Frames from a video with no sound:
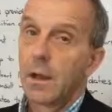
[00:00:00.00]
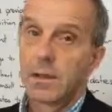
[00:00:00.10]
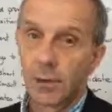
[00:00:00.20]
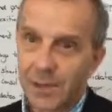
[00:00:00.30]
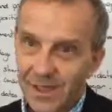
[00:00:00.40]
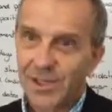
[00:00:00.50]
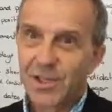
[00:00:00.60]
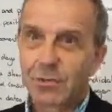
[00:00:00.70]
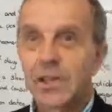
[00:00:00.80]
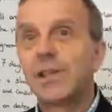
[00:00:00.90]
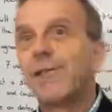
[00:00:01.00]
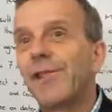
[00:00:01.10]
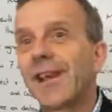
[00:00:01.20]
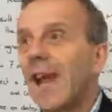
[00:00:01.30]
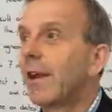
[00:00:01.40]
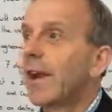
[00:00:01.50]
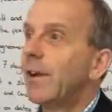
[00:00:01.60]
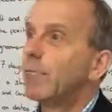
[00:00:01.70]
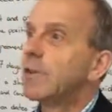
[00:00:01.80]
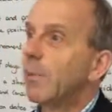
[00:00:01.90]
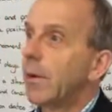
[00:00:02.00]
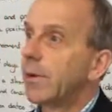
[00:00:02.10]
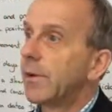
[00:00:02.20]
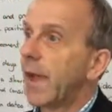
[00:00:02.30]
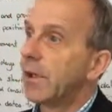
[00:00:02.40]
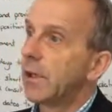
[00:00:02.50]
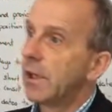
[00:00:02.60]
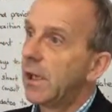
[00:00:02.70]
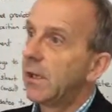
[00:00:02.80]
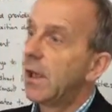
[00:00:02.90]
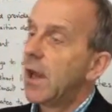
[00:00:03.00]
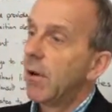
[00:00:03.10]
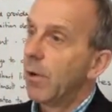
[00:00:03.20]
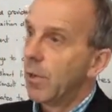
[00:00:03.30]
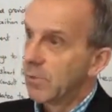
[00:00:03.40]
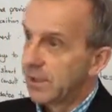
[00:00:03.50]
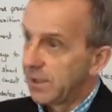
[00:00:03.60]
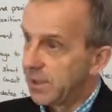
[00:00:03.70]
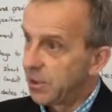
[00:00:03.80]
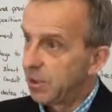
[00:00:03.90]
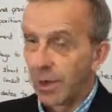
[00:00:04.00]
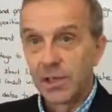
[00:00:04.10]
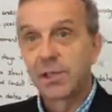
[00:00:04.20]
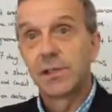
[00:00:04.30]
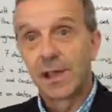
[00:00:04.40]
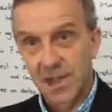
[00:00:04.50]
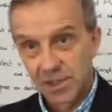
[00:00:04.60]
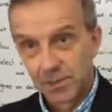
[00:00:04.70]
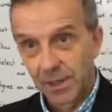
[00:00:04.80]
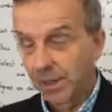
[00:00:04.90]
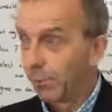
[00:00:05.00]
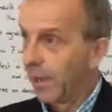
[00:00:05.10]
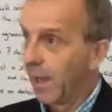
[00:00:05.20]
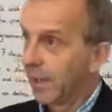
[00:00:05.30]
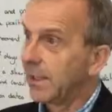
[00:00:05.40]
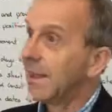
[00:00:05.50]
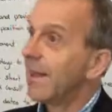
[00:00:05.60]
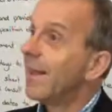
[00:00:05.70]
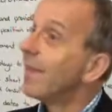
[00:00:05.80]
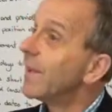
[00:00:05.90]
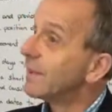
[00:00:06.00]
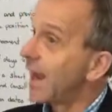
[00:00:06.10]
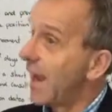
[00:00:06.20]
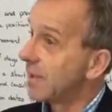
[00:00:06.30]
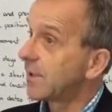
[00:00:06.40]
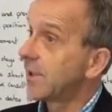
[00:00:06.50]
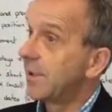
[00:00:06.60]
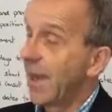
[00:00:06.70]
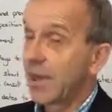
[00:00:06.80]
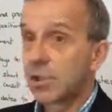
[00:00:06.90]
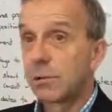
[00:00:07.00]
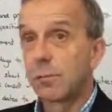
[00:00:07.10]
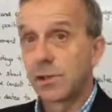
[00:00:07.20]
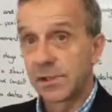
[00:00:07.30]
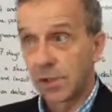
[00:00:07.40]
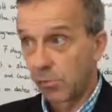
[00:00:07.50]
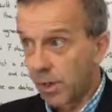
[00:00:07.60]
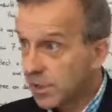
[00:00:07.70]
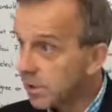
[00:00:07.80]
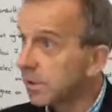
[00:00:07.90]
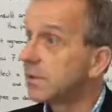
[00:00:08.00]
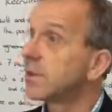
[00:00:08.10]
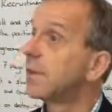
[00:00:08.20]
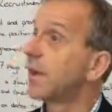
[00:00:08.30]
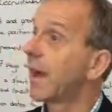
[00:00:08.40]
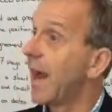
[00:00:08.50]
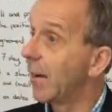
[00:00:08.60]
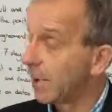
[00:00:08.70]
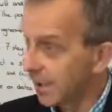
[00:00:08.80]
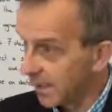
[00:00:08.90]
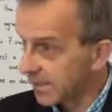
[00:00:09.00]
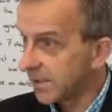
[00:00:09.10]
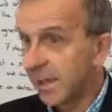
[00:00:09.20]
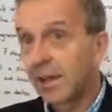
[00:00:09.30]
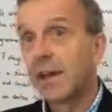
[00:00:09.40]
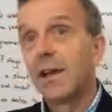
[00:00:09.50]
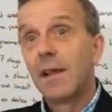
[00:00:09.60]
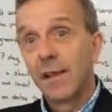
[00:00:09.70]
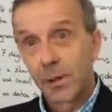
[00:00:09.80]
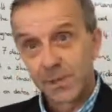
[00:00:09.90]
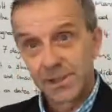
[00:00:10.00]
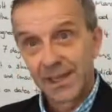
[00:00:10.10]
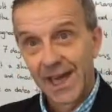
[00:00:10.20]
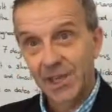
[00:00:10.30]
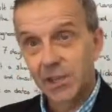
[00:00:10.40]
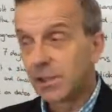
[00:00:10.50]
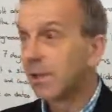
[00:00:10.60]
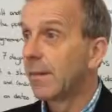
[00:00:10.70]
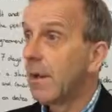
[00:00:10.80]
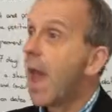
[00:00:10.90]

So in that situation, if the candidate responded to that, you could hear, well, there was the situation, the customer complaining, the task and the action was the questions and the calmly listening, that was the action,